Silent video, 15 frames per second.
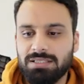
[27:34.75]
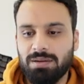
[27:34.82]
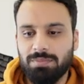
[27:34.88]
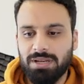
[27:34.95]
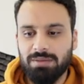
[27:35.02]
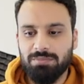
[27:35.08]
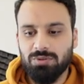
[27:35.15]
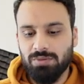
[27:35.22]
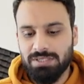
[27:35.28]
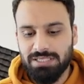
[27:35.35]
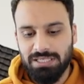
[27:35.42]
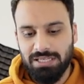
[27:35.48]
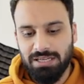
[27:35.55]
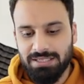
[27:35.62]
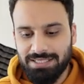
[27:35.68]
Sometimes you'll
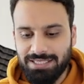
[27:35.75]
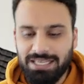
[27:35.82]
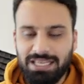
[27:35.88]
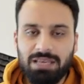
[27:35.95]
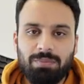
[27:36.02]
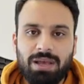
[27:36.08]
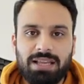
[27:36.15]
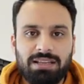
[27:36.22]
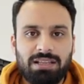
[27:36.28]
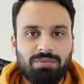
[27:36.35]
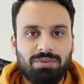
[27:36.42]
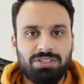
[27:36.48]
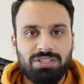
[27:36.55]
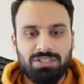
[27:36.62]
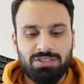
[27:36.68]
see a sticky banner
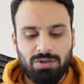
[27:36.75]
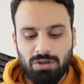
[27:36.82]
which is